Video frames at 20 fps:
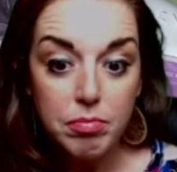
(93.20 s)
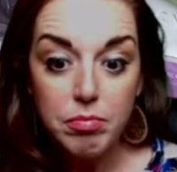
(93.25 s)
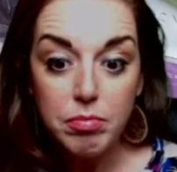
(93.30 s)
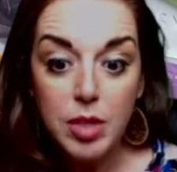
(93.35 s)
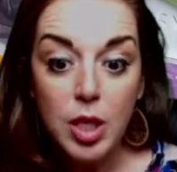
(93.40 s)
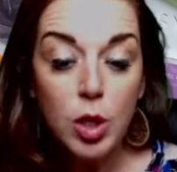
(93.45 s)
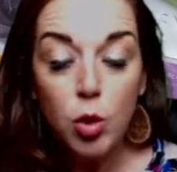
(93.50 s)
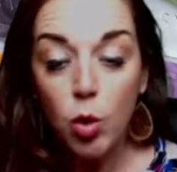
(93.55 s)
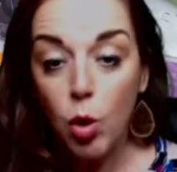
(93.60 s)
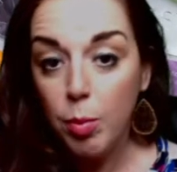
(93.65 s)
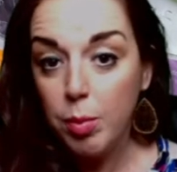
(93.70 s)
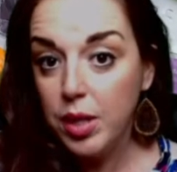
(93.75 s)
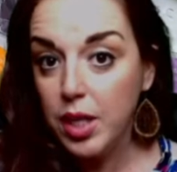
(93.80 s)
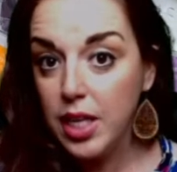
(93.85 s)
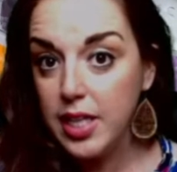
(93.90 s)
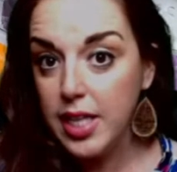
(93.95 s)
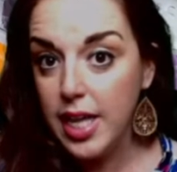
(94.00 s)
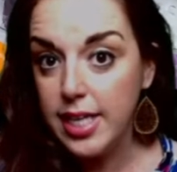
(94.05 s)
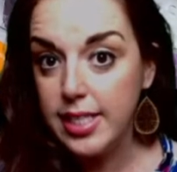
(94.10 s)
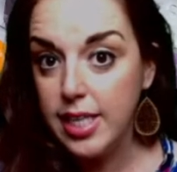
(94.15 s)
Normally
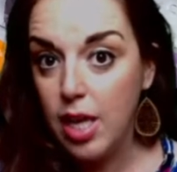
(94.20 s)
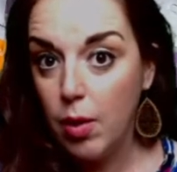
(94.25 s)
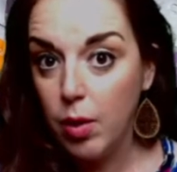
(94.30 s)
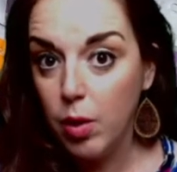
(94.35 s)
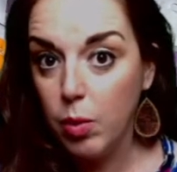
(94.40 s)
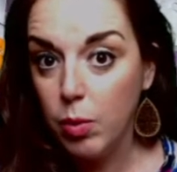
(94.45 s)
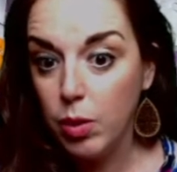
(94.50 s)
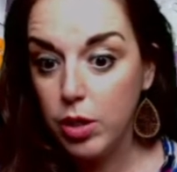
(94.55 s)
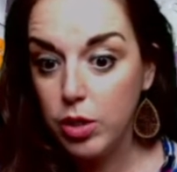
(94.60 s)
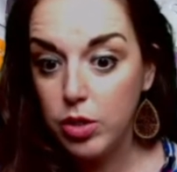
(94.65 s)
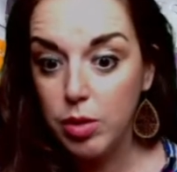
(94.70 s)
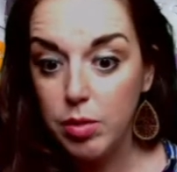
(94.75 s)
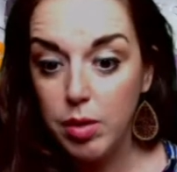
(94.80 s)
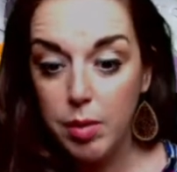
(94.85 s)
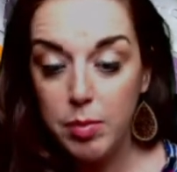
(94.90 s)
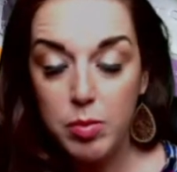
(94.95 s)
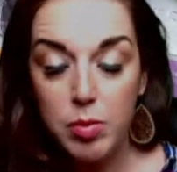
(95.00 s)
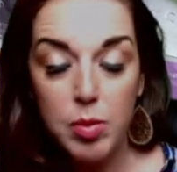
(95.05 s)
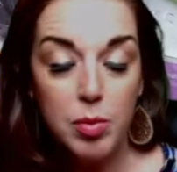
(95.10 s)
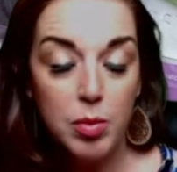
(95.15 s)
that's how it works.
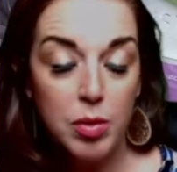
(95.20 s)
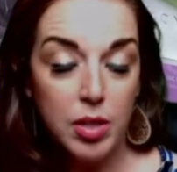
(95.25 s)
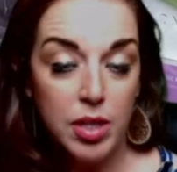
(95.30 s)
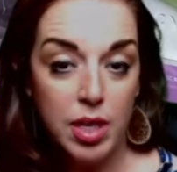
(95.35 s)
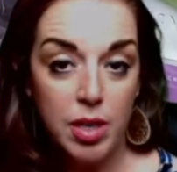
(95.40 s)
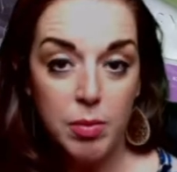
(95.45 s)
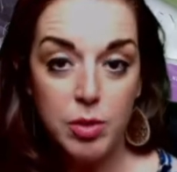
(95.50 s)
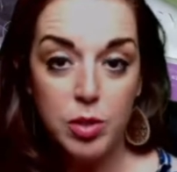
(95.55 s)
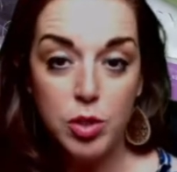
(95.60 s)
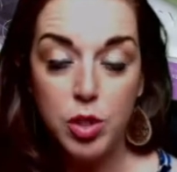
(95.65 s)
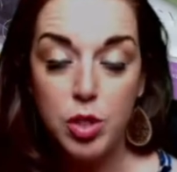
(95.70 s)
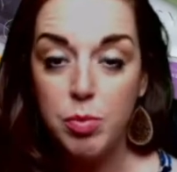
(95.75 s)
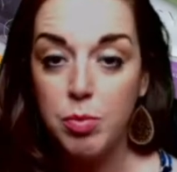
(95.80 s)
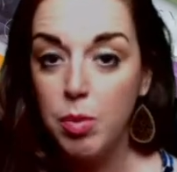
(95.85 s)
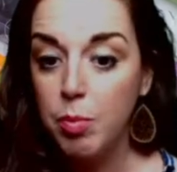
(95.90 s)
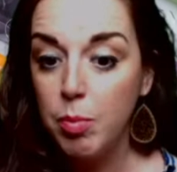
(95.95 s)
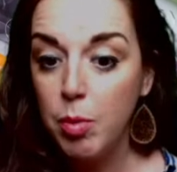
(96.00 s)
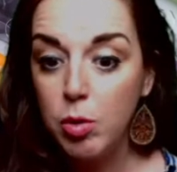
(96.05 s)
Sometimes people get it with two, but